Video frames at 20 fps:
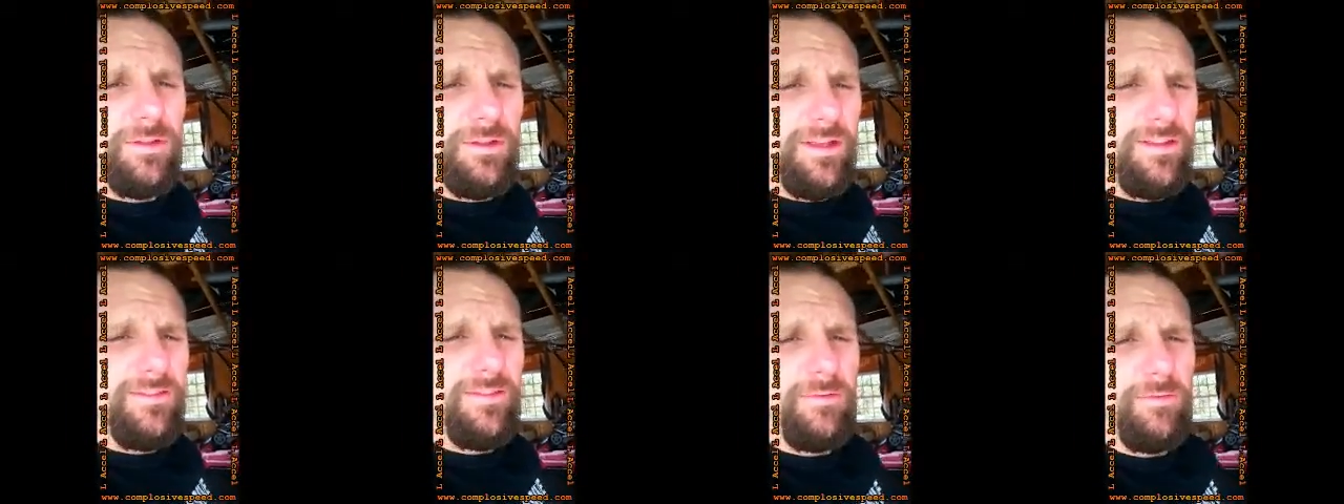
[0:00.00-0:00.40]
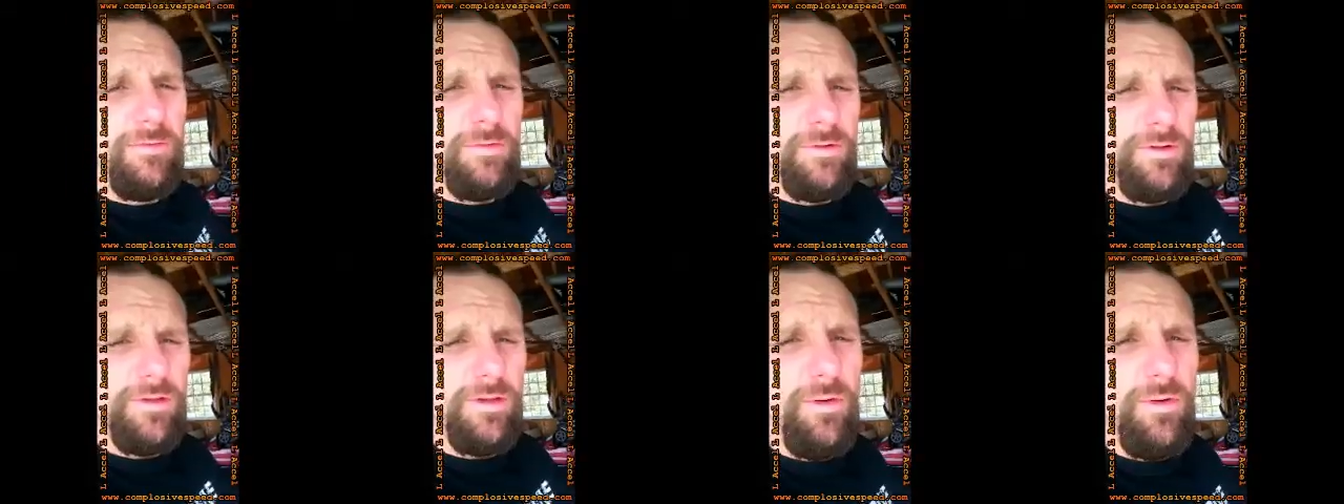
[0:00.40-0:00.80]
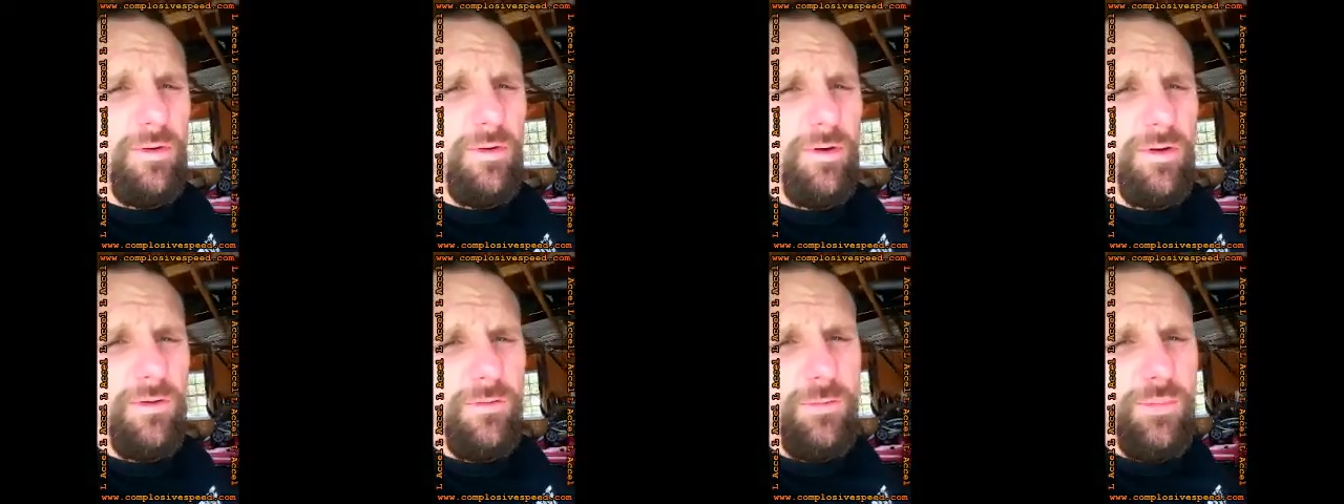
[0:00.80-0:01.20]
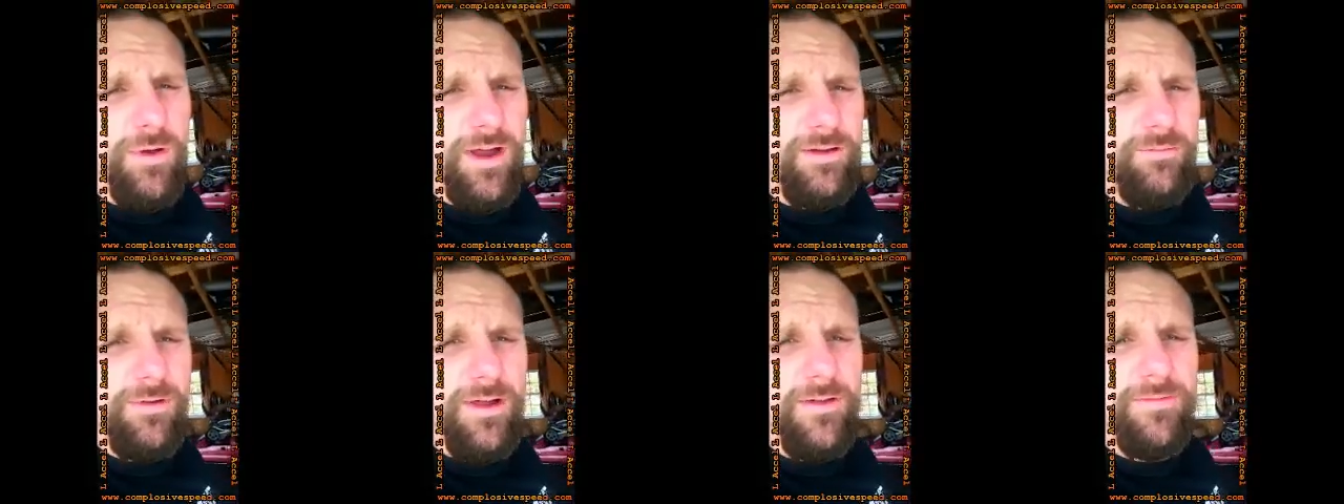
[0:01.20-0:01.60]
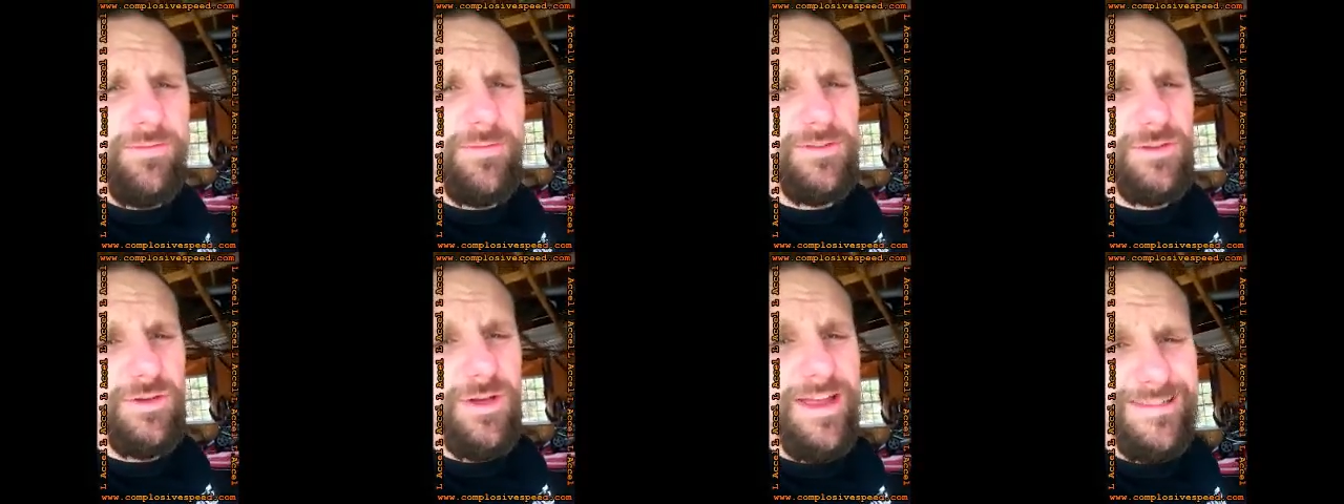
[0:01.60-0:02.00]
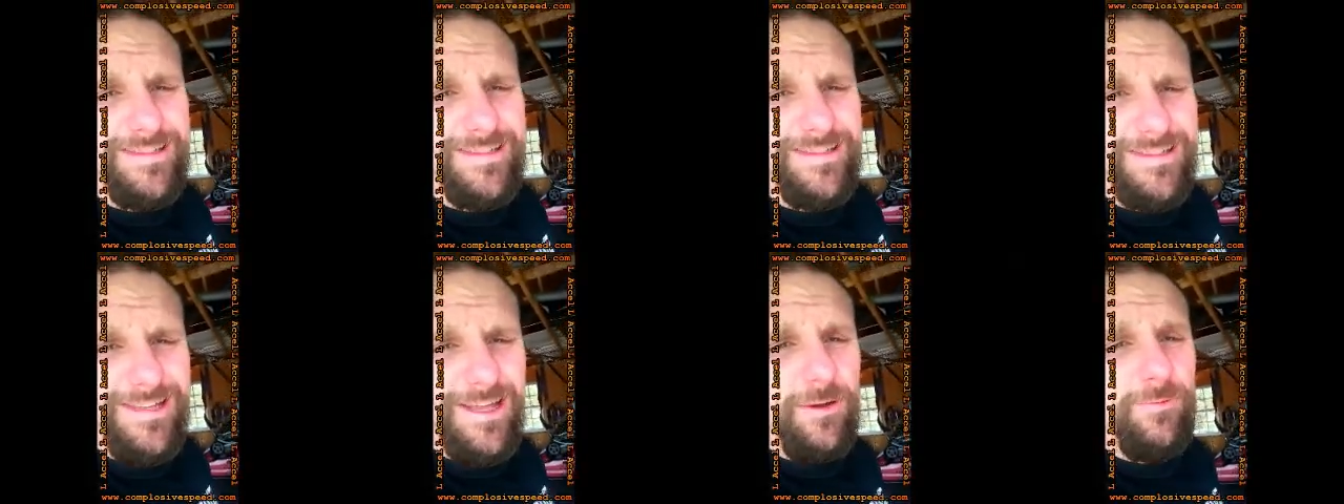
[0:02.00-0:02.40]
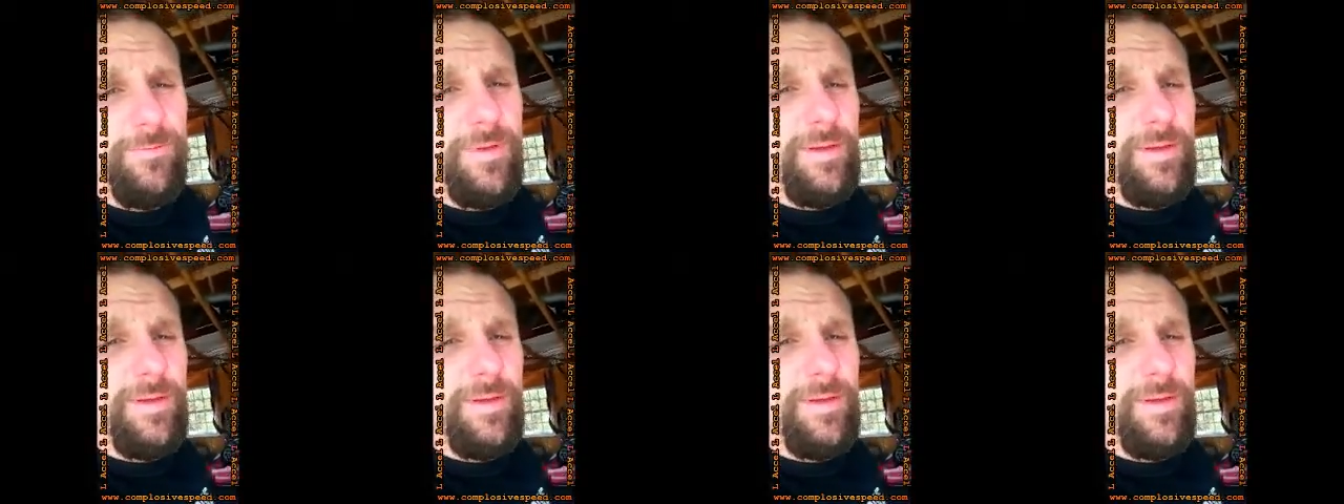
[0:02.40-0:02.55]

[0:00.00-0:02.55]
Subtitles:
Like I said, we're breaking away from the training itself.